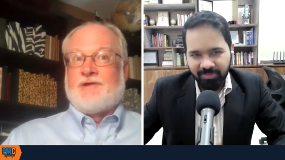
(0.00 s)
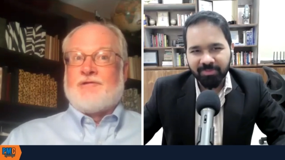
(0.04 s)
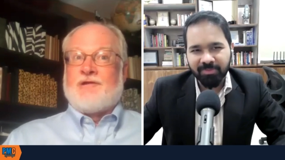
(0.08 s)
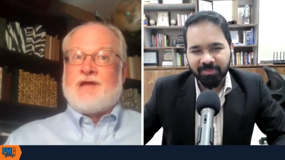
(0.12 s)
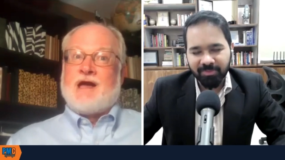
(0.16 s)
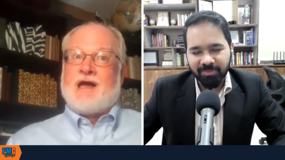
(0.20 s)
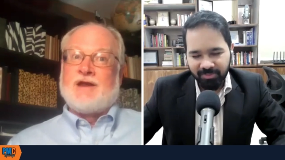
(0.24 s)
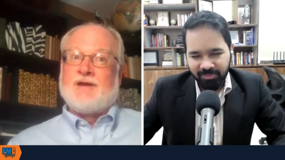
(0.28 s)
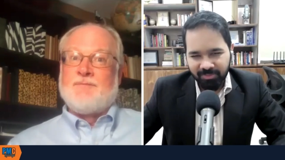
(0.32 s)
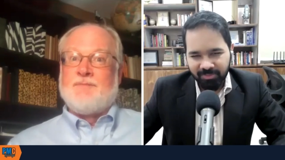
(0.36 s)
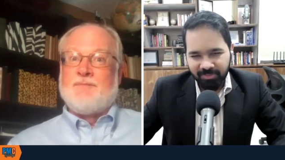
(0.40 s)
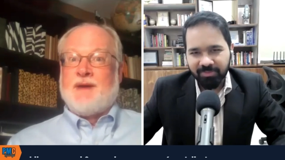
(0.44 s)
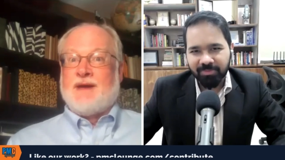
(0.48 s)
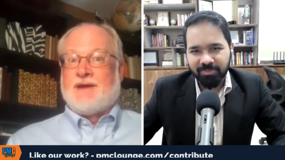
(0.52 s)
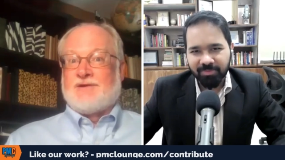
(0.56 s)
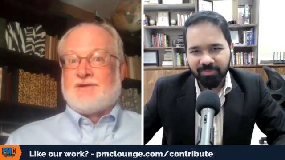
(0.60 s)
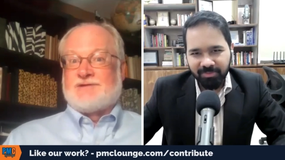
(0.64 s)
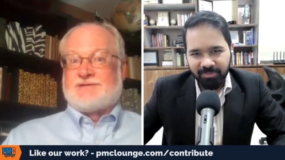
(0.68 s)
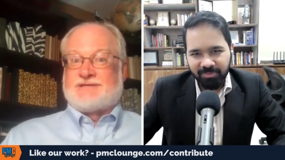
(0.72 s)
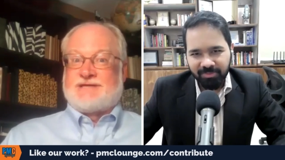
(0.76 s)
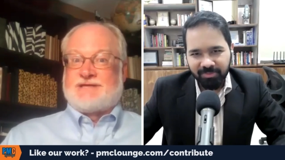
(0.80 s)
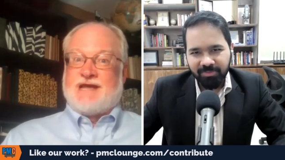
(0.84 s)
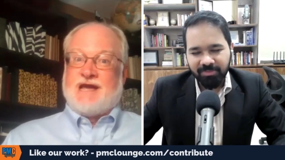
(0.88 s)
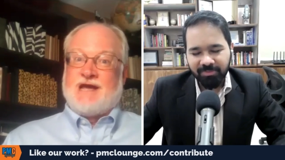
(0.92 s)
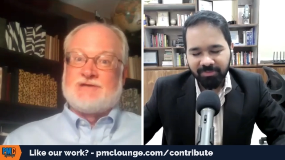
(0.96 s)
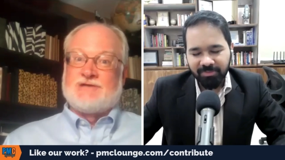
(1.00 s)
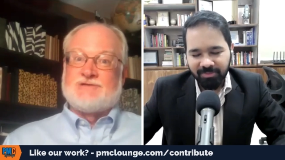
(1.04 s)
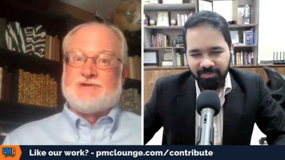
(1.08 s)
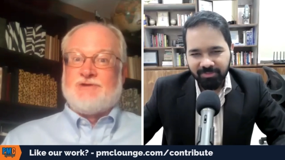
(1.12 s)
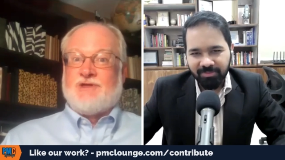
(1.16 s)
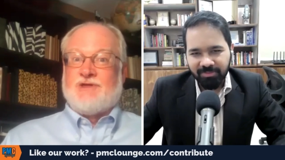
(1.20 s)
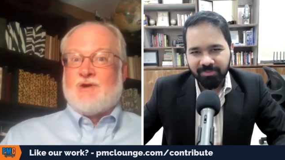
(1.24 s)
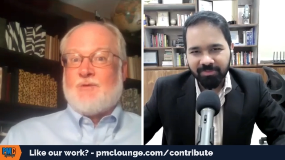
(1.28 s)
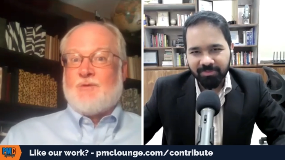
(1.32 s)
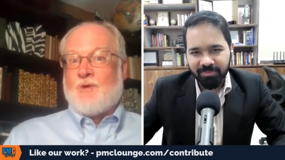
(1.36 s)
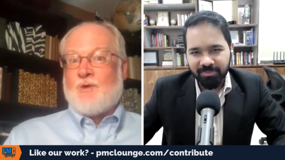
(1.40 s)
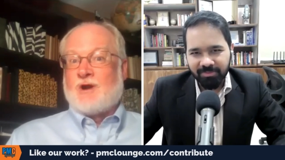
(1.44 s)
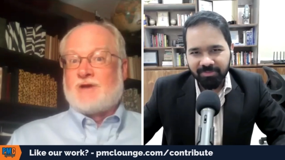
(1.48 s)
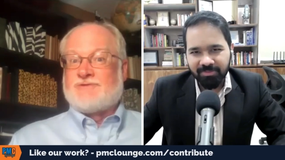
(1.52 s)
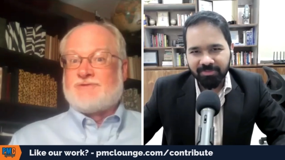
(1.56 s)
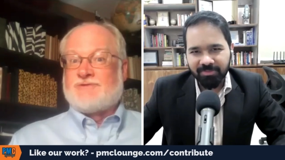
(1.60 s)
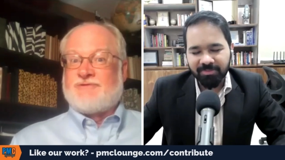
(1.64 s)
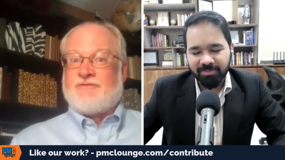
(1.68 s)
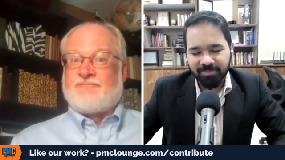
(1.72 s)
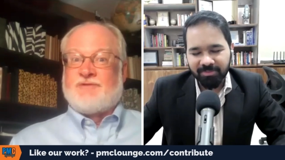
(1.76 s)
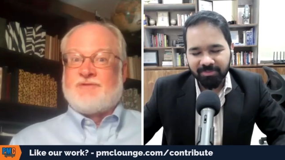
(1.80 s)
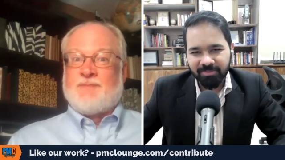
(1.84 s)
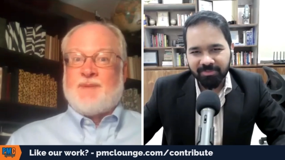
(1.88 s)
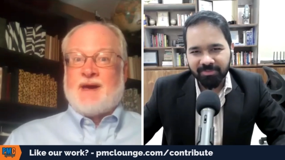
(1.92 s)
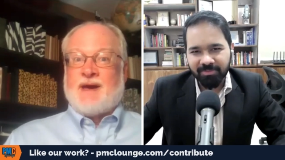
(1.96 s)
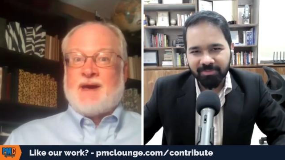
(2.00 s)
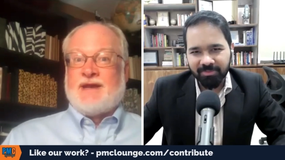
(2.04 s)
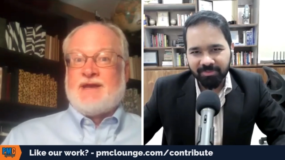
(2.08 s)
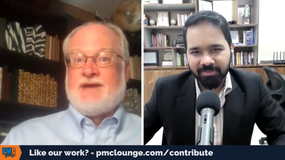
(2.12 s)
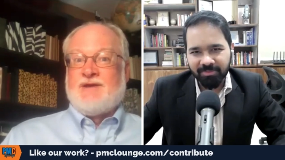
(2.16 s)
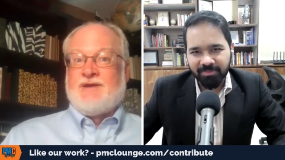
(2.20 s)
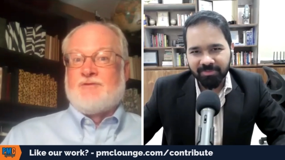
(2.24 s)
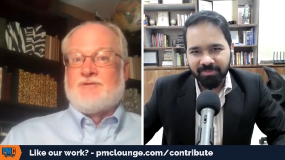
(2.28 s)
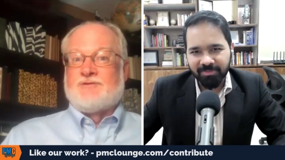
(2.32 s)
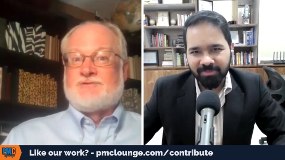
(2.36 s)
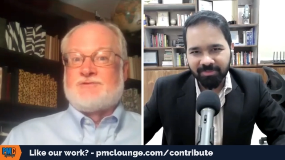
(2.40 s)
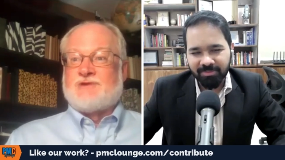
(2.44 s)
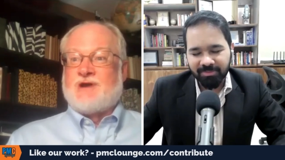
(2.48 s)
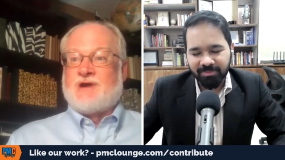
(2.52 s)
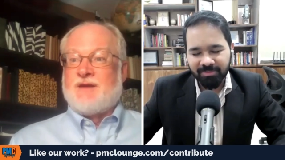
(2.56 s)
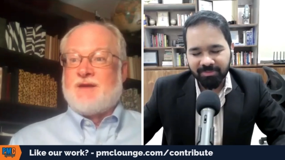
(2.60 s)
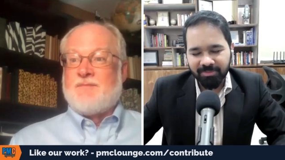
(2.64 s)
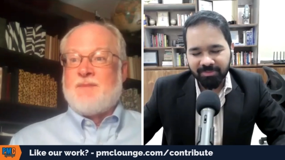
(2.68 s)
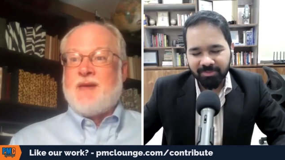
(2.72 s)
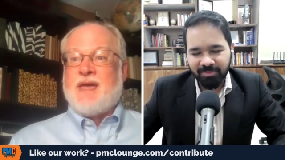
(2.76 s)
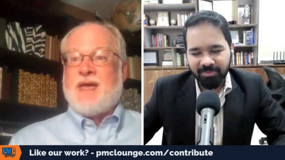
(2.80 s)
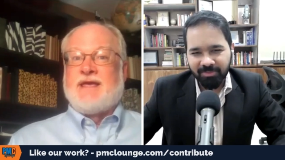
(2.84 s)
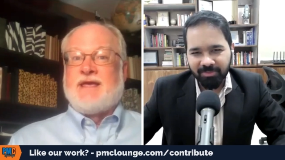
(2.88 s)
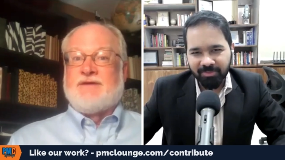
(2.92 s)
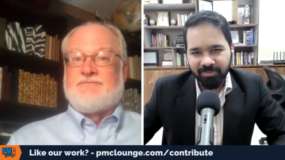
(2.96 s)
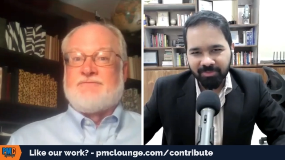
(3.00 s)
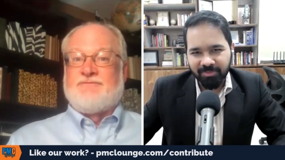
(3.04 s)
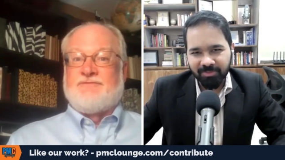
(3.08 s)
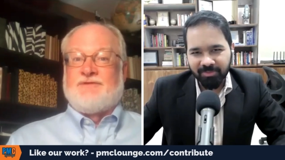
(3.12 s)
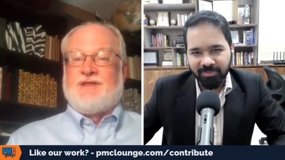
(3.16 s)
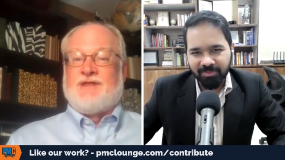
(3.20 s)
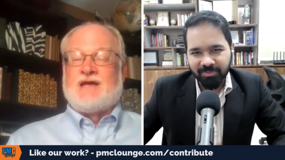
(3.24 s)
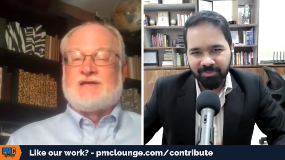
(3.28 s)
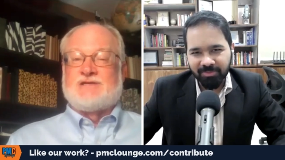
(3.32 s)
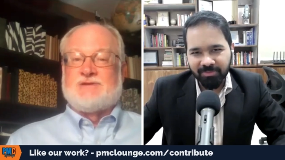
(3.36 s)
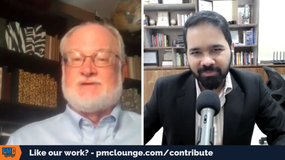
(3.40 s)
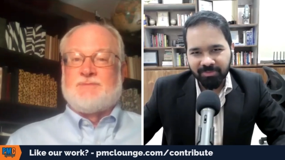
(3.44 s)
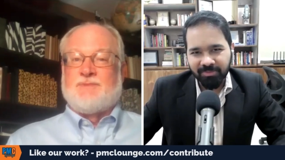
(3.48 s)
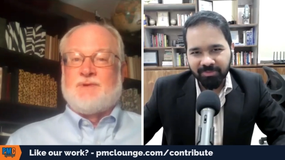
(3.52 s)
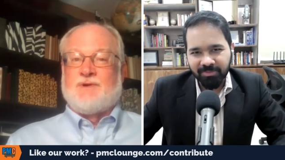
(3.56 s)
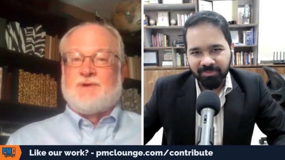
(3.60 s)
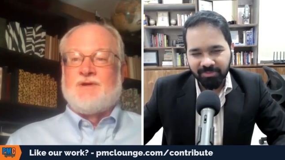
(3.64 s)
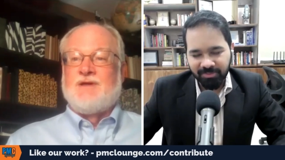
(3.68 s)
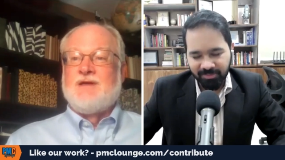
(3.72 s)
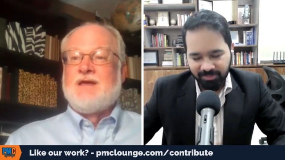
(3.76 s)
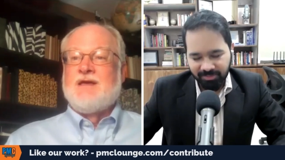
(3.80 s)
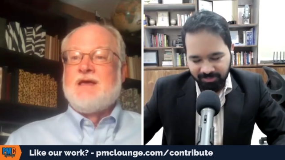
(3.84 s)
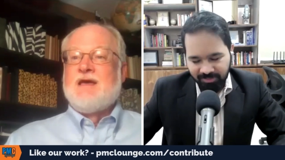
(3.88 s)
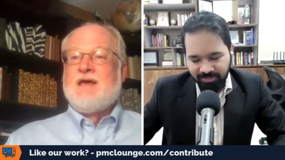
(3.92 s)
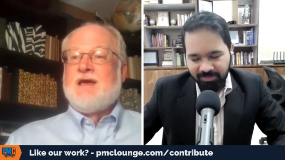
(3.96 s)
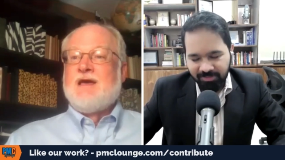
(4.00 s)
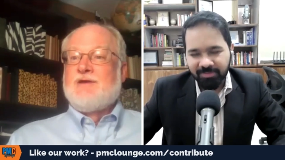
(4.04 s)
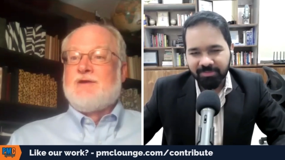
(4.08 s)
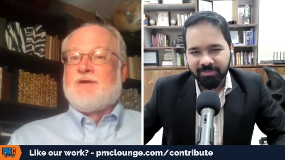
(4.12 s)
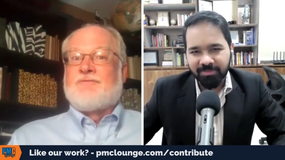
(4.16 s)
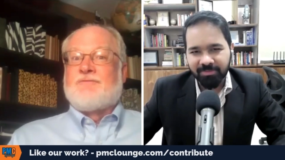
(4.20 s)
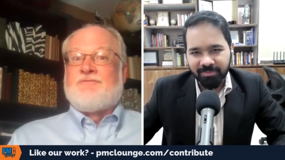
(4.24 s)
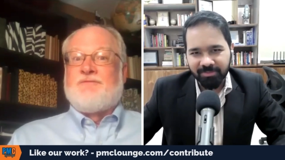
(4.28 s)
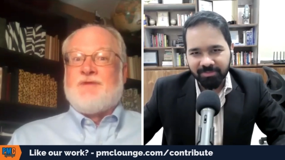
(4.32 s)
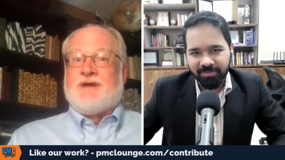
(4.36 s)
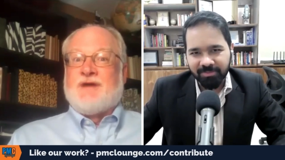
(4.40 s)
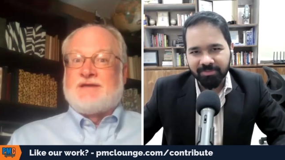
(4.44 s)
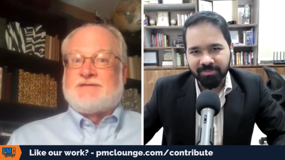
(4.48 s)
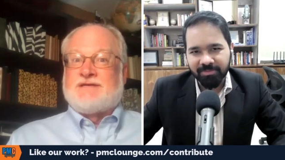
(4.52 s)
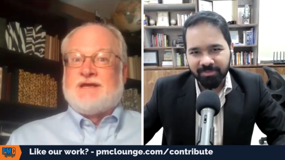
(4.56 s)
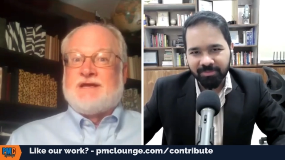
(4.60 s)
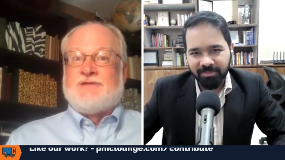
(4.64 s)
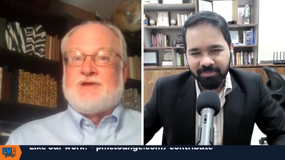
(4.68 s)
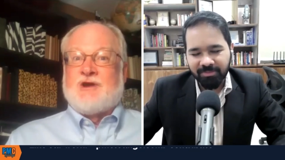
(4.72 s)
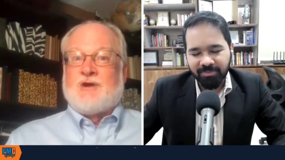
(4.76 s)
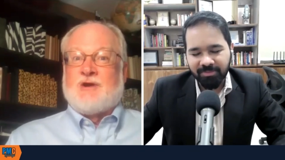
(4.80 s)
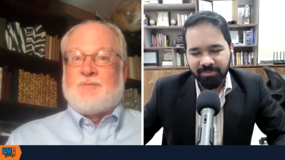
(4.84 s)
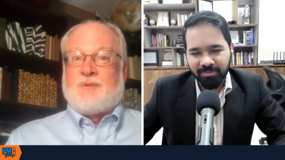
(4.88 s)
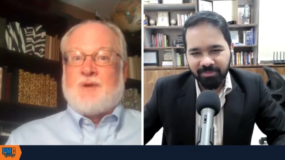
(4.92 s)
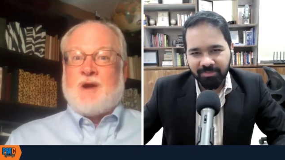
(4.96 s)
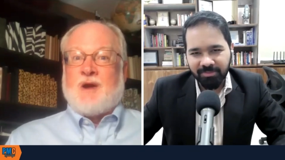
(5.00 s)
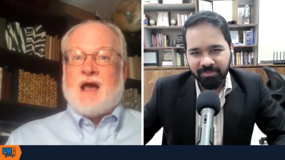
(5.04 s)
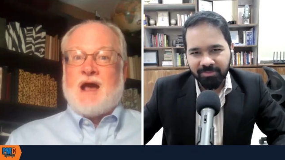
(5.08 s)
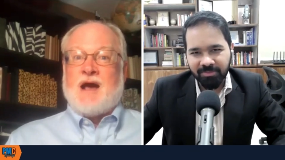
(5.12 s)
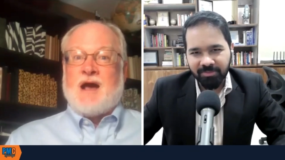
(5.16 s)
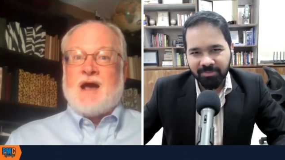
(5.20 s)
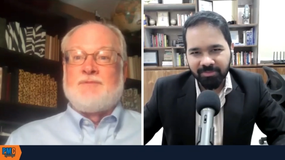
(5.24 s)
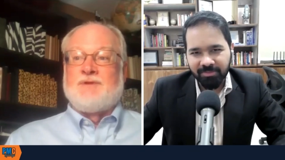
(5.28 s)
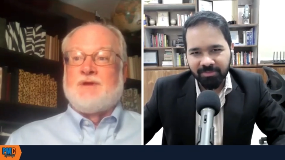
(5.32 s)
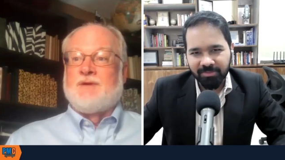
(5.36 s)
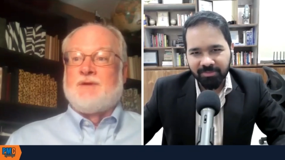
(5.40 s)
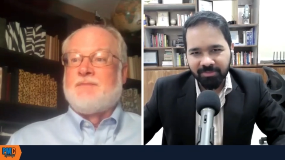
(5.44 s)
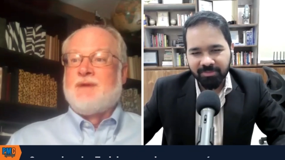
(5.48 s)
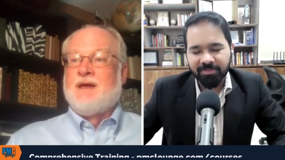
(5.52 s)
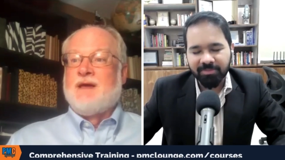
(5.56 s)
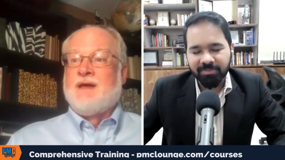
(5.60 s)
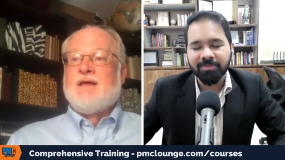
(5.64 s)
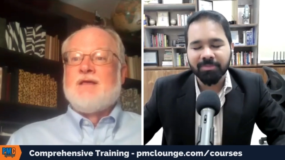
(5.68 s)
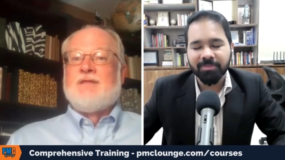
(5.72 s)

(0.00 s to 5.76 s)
Speaker 1: out a better schedule that works for everybody, you try to make it flexible, you're fixing their problem.